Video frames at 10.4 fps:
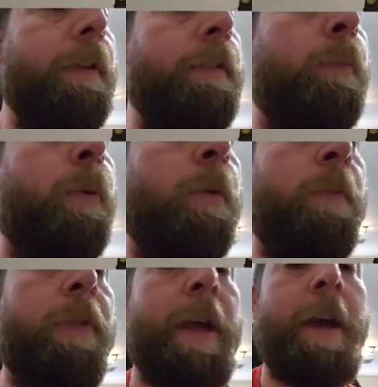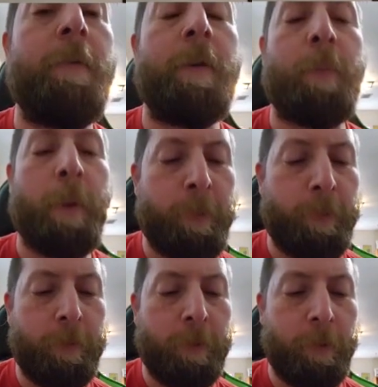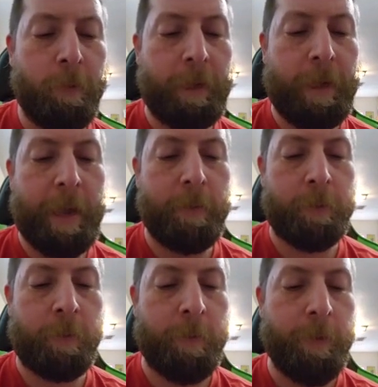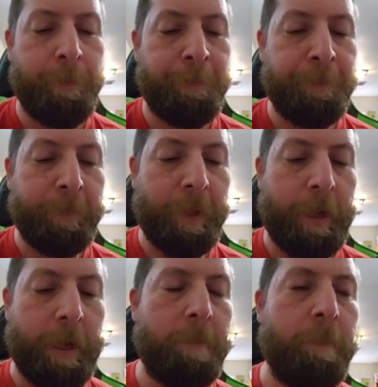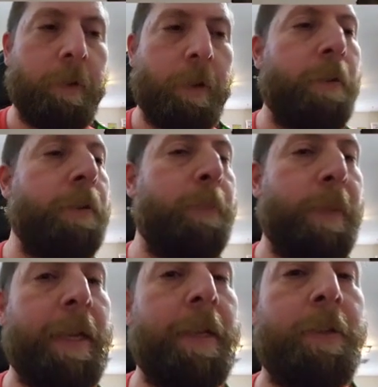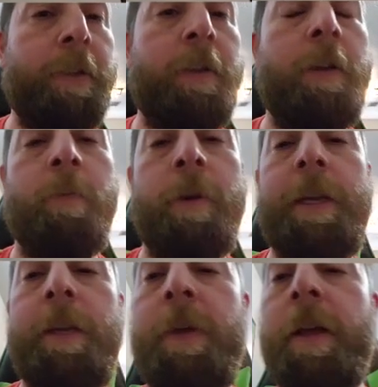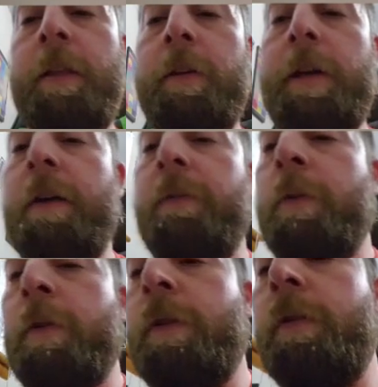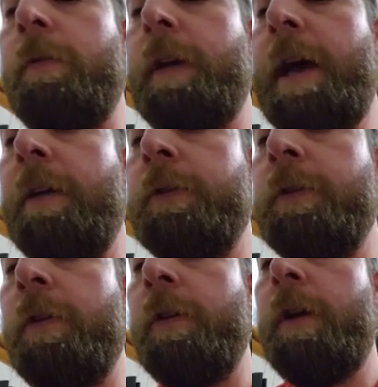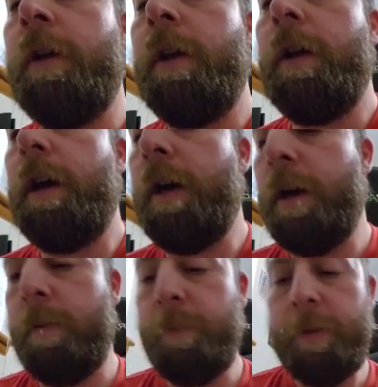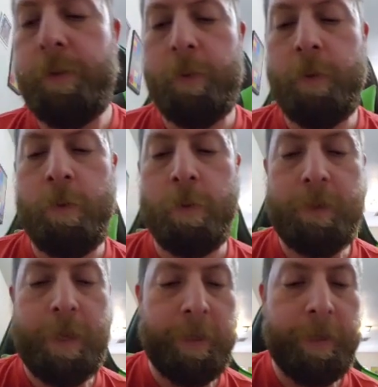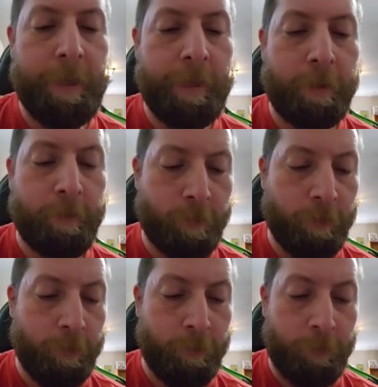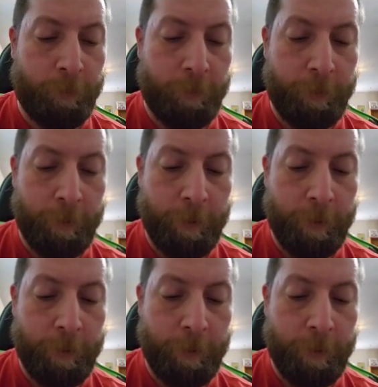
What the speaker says: on the board with that one. A purple Colton Cowser. Curtis Meade is a good rookie to be on lookout for. Colton Cowser. Of course, Elly De La Cruz.